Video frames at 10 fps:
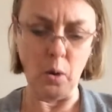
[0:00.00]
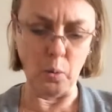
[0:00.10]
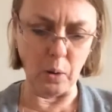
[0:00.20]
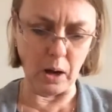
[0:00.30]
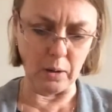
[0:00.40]

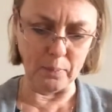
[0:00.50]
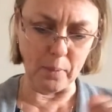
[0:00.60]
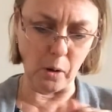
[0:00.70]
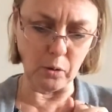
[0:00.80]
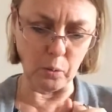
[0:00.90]
while
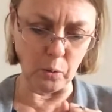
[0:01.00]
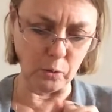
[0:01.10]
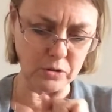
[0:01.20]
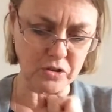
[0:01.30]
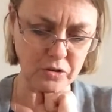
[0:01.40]
Mog
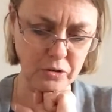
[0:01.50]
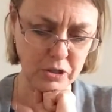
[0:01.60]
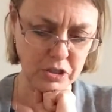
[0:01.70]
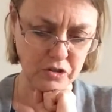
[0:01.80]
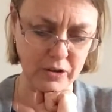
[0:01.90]
walks through the
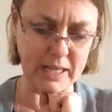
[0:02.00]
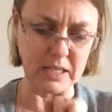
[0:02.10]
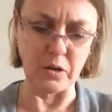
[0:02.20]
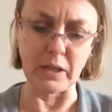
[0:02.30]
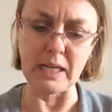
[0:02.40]

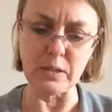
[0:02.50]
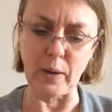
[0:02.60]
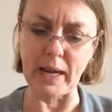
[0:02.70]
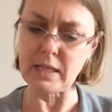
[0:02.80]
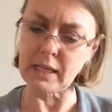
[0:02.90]
streets on his way to